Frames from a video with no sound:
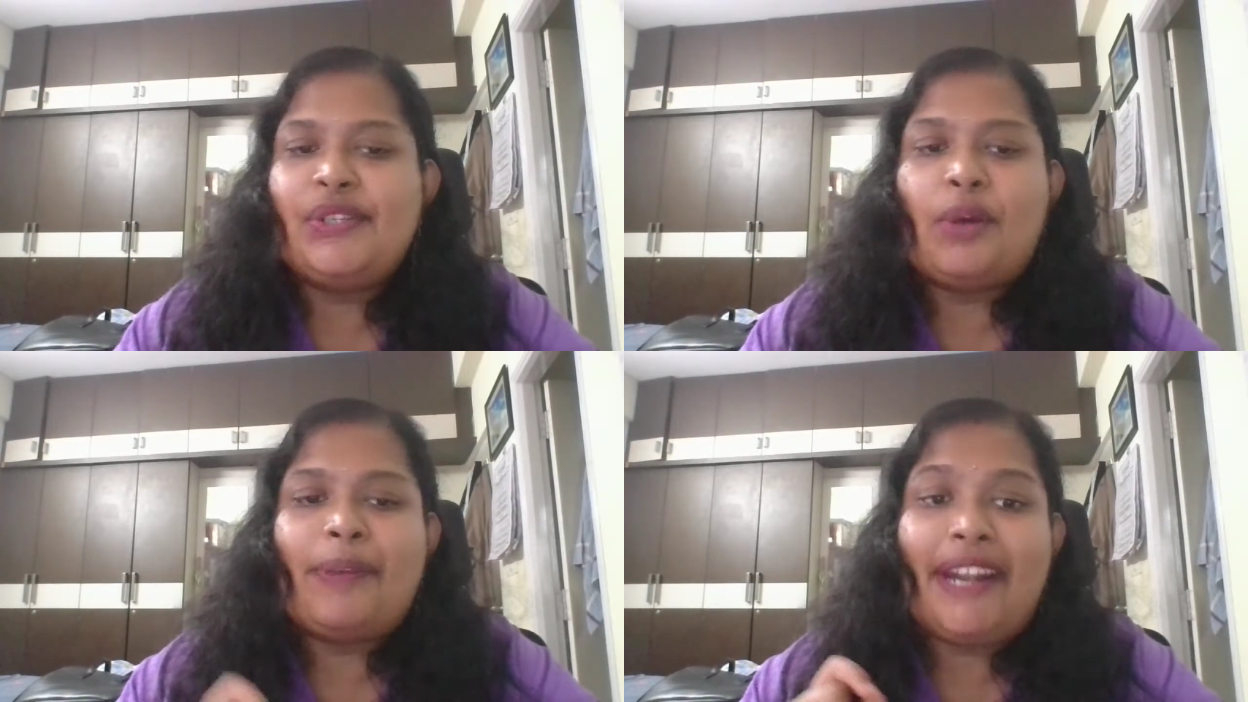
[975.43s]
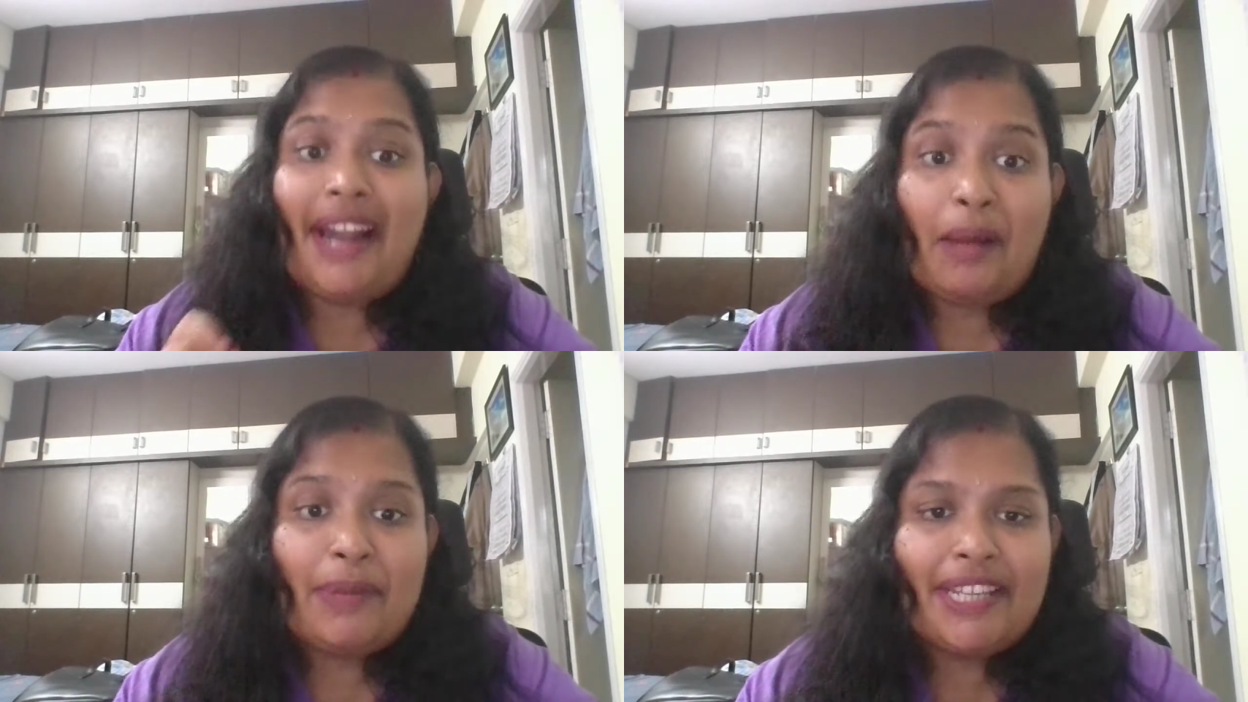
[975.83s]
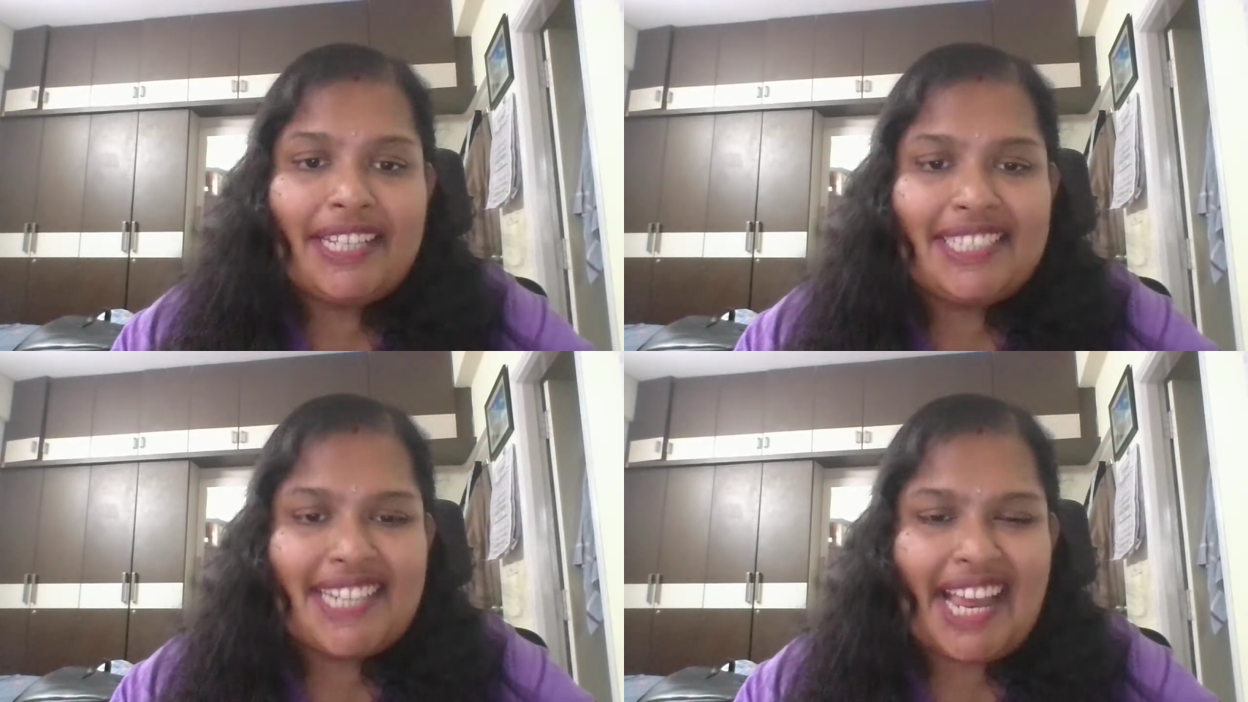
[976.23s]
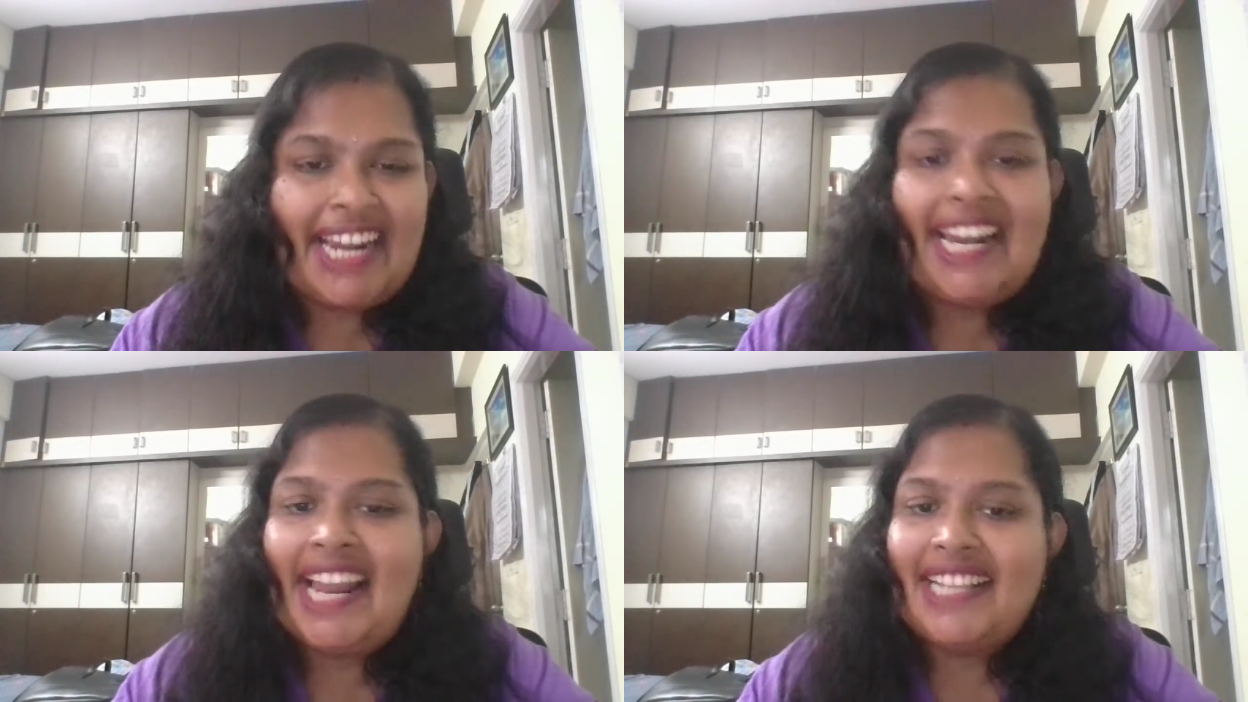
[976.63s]
Drop a number in the
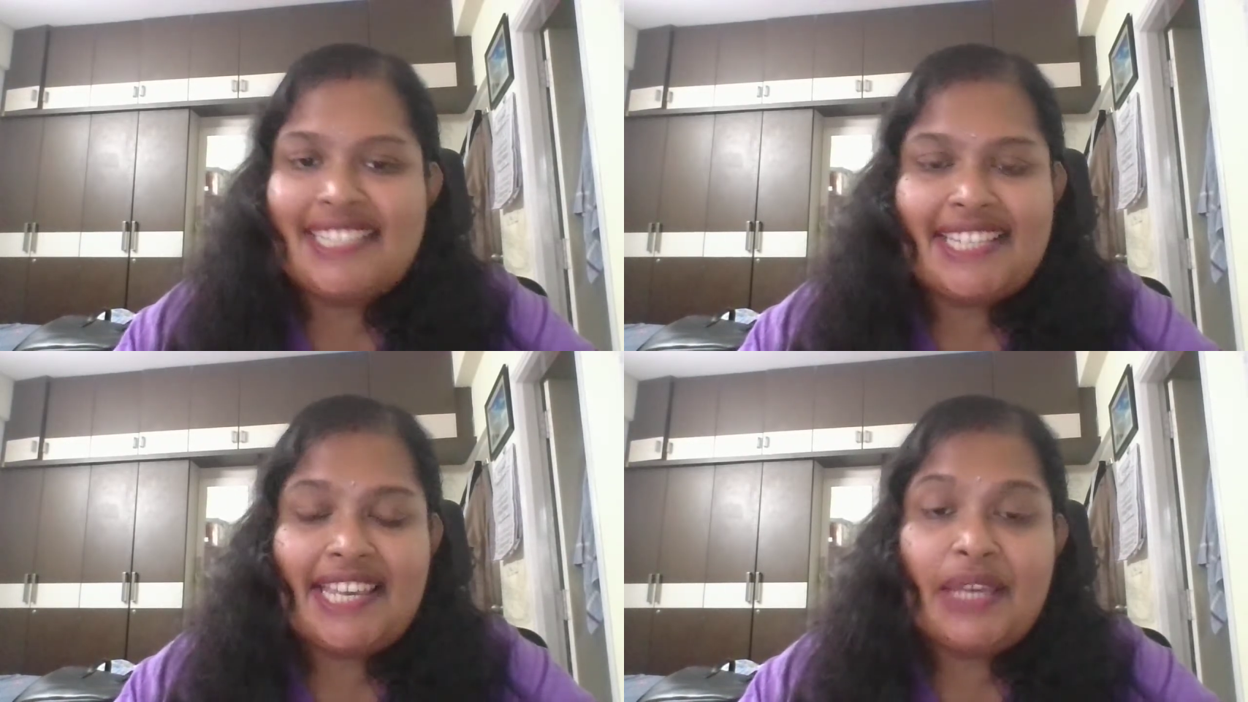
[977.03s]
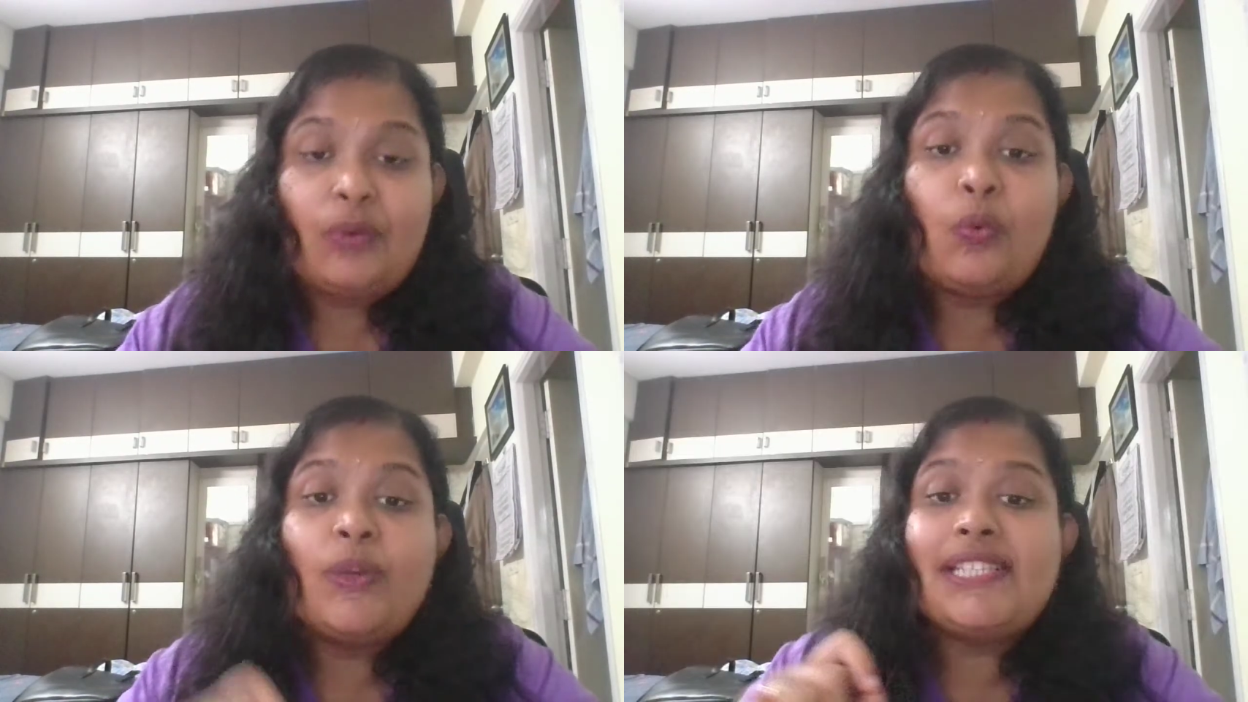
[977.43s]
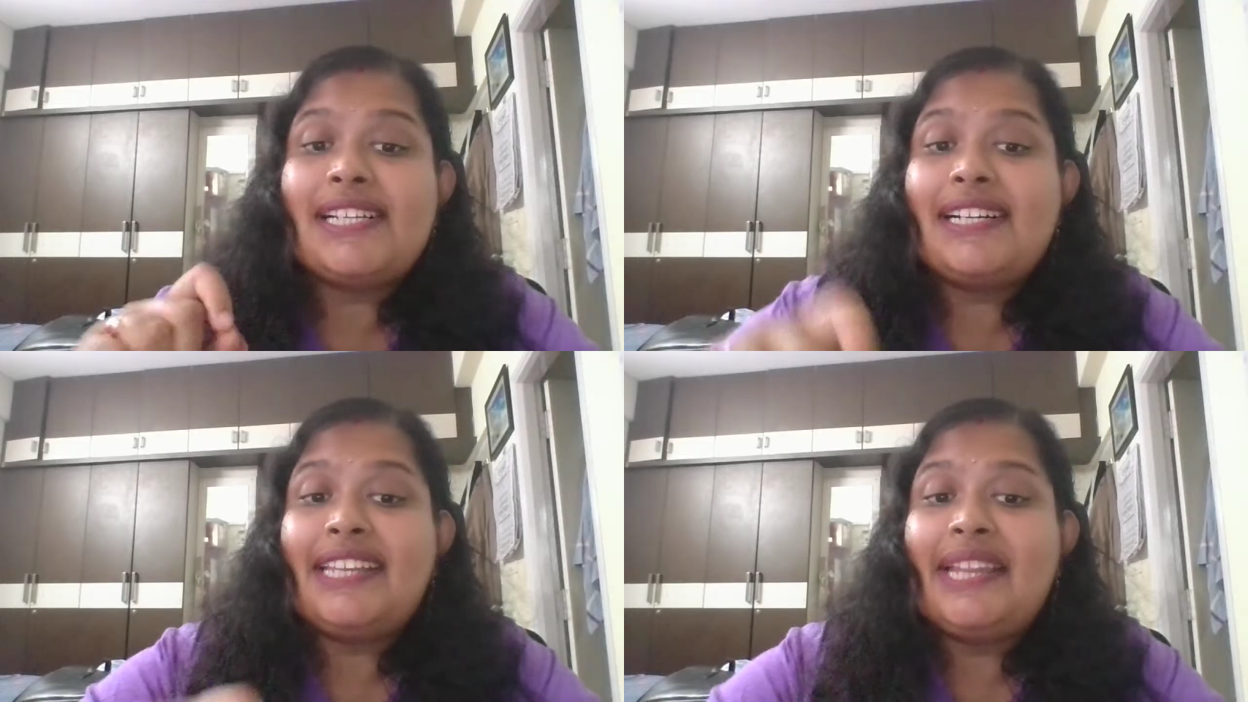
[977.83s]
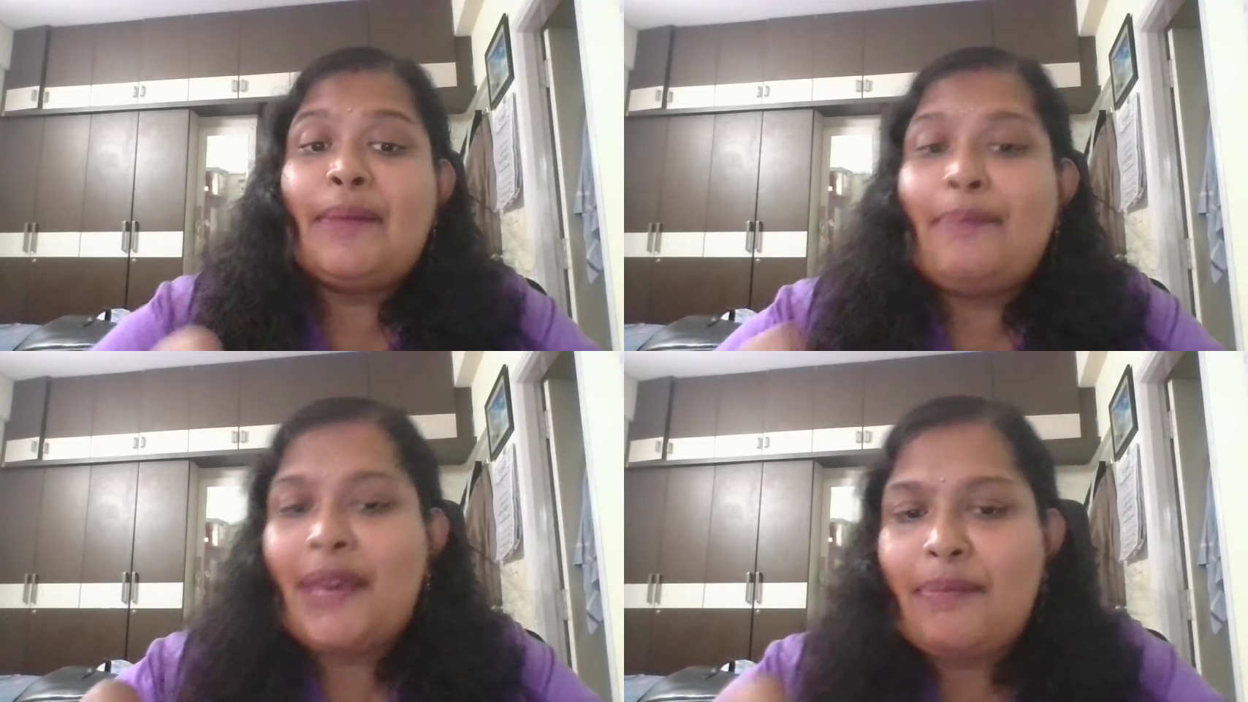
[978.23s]
chat. Let's see who is earning
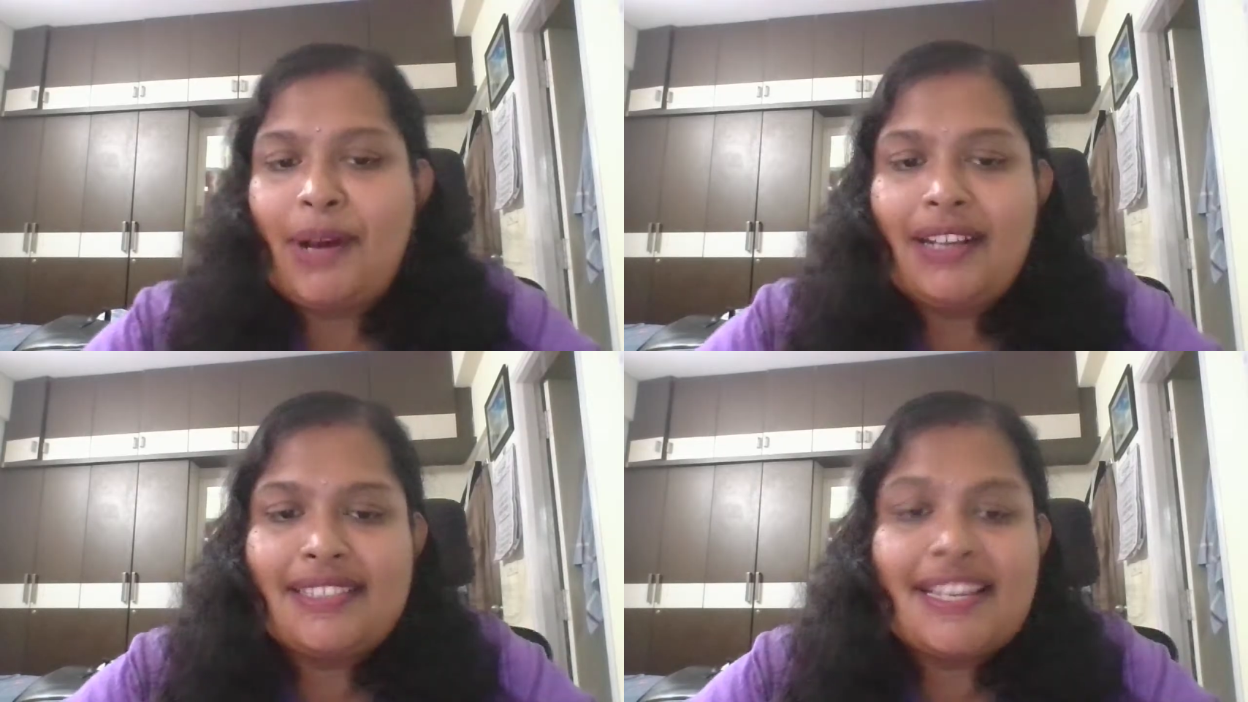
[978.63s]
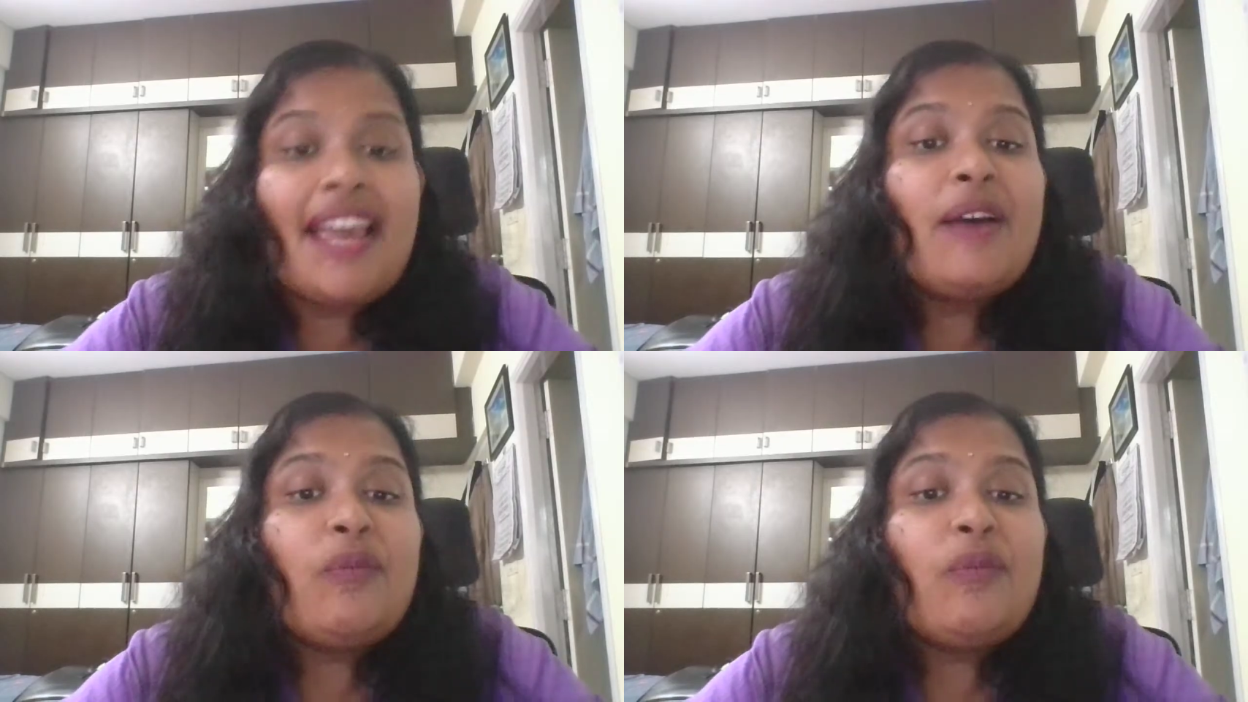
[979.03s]
the big bucks